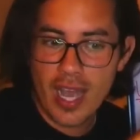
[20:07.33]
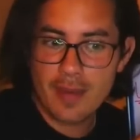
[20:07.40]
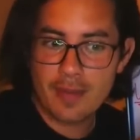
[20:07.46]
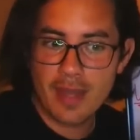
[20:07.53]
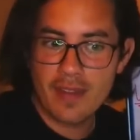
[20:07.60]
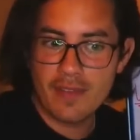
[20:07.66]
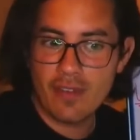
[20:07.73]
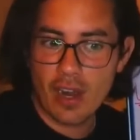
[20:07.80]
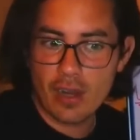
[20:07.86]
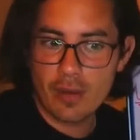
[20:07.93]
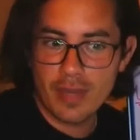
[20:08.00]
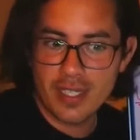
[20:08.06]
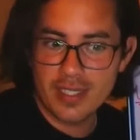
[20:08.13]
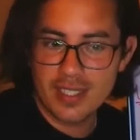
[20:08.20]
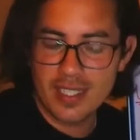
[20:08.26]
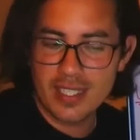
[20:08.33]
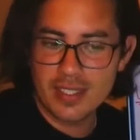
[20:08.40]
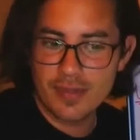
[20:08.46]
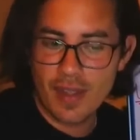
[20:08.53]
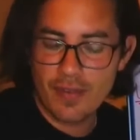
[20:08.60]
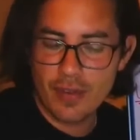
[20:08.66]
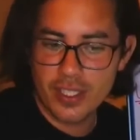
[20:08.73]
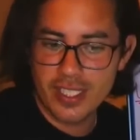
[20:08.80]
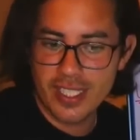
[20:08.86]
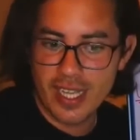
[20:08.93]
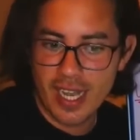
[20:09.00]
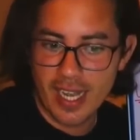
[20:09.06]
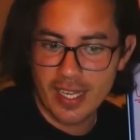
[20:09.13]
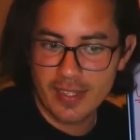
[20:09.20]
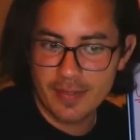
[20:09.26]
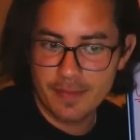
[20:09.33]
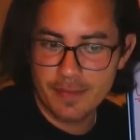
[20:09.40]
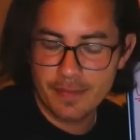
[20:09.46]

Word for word: and my environment is vibrating high.